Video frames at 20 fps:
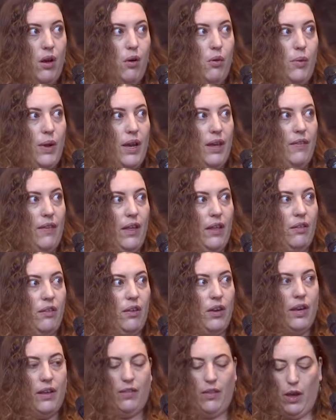We can then
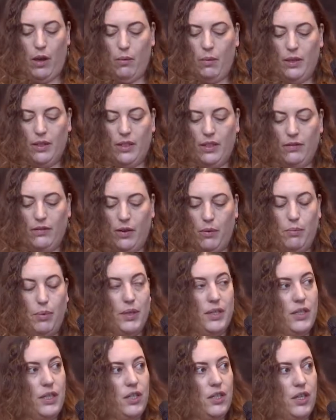look at them in different
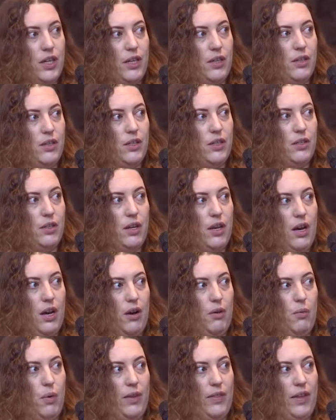positions.
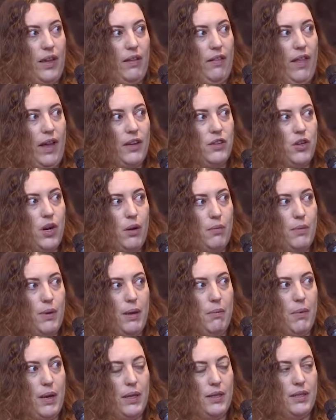When the electron
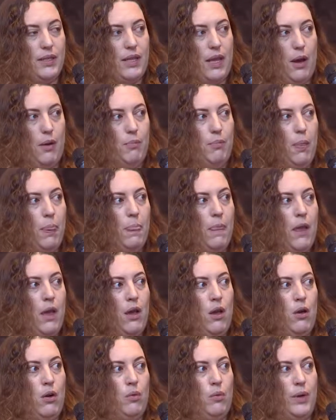beam hits them,
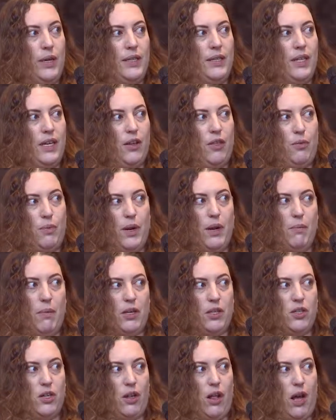we see a
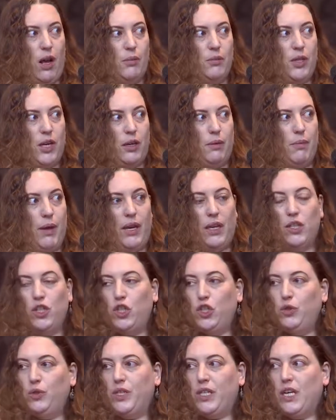three-dimensional object make a
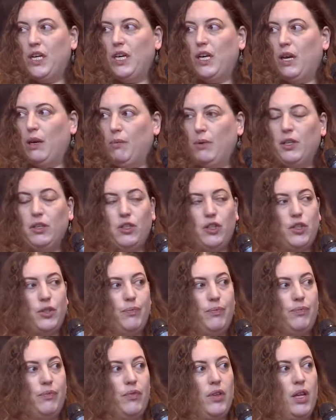2D image.
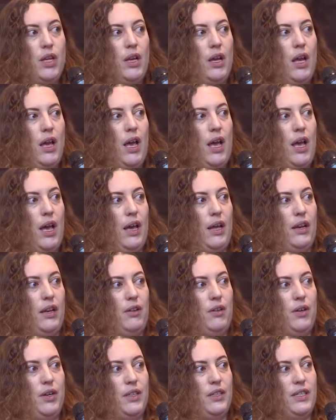And
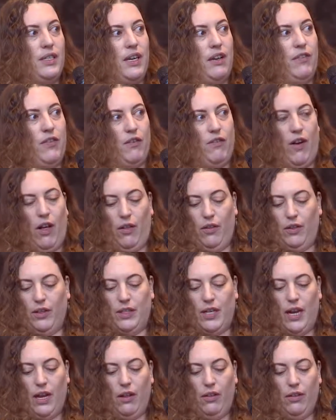you can see if you follow the
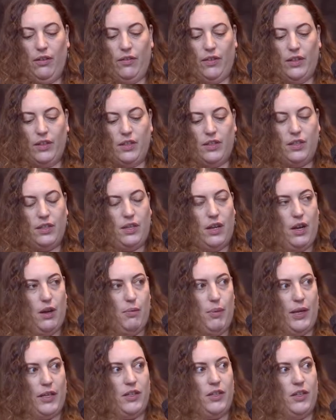tail of this
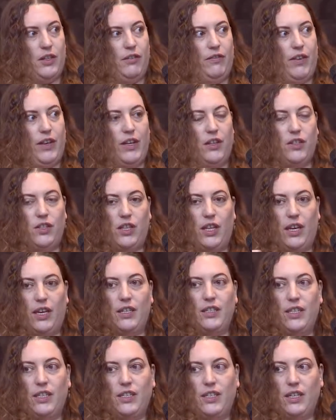bacteriophage, they
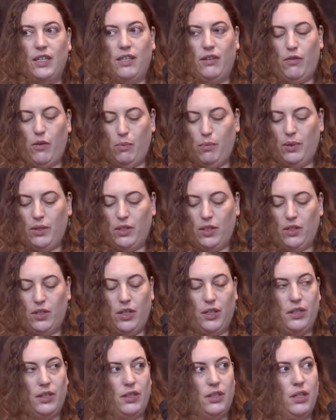exist in different
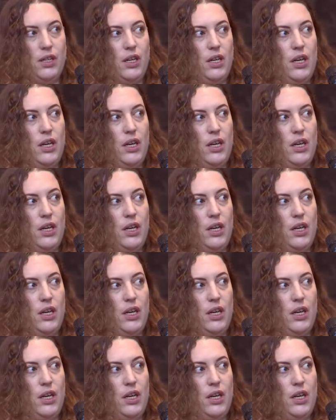positions.